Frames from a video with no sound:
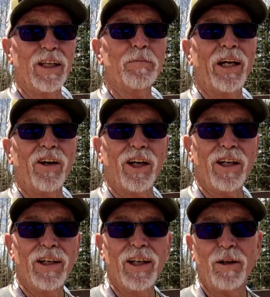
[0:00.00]
I'm
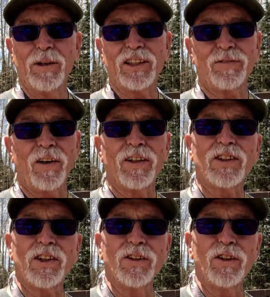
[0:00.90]
Gary, That's Father
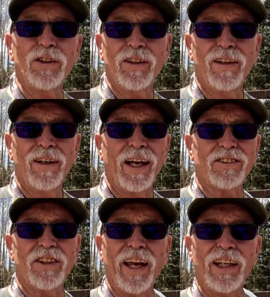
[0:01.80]
Skule,
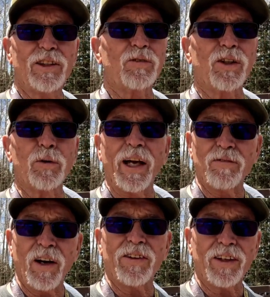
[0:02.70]
that's Danny's for
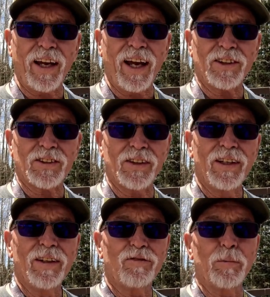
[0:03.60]
Grandfather Cash,
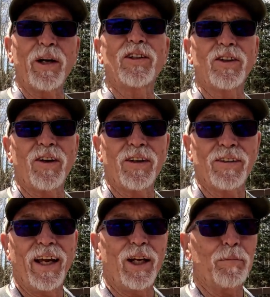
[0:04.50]
from Arizona,
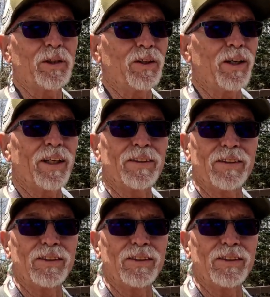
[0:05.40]
and up here at